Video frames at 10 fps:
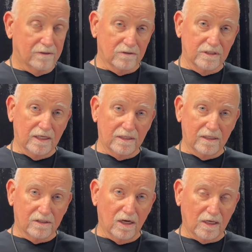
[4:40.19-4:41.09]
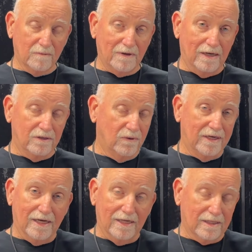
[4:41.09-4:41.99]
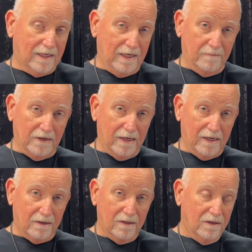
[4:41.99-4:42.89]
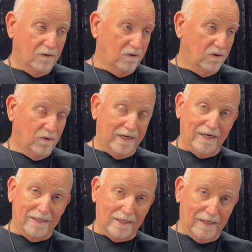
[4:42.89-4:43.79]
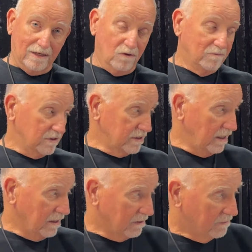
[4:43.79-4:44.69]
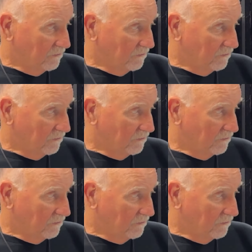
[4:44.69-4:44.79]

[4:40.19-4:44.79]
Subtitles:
There's nothing to talk about. No hay nada que hablar or no hay nada que conversar.